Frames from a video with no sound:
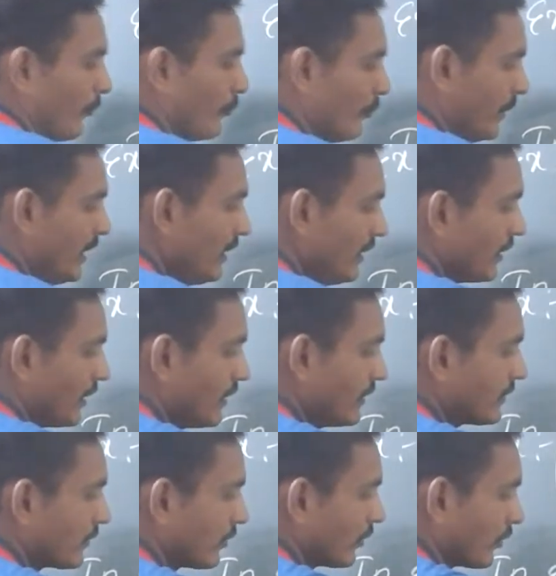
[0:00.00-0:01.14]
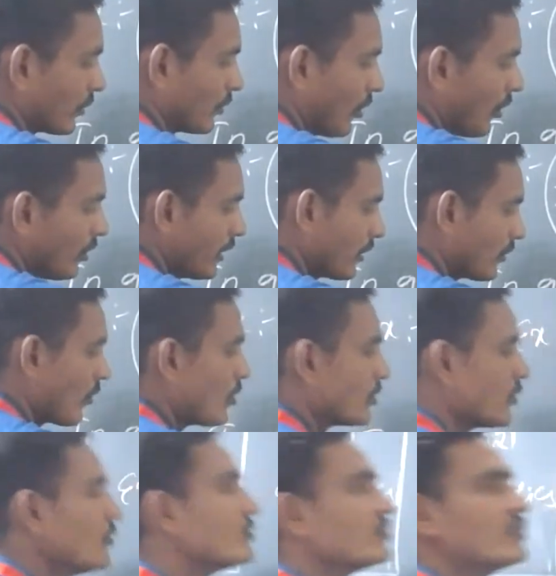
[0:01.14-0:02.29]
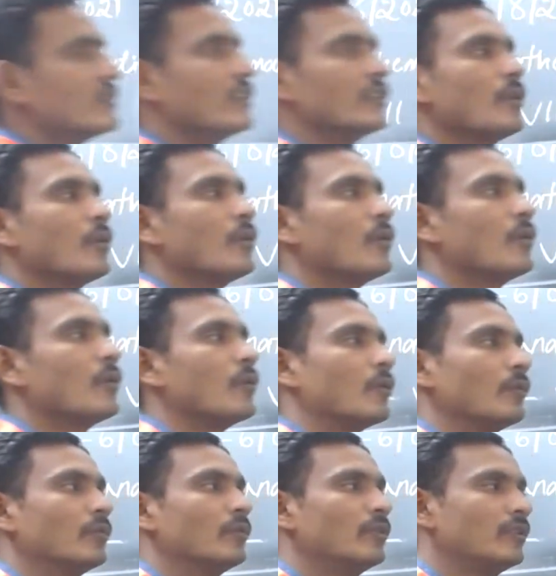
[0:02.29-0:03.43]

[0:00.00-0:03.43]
b is not equal to 0.